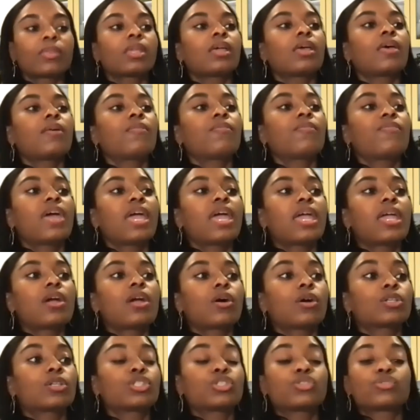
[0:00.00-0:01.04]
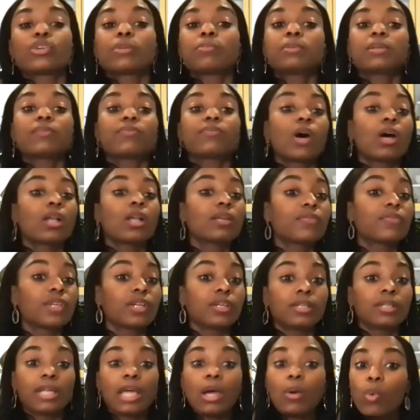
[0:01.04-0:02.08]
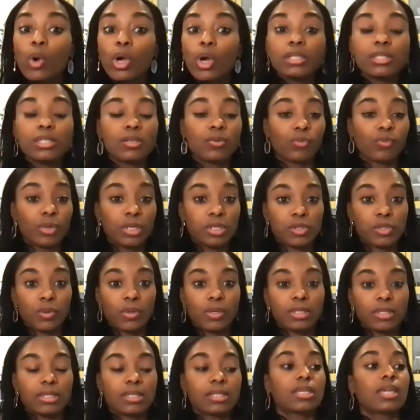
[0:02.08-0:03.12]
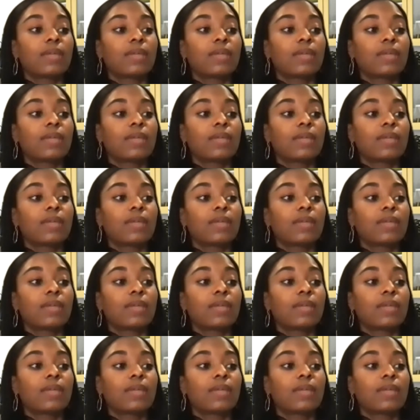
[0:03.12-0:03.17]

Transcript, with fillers: they are stripped of all of their networks and resources,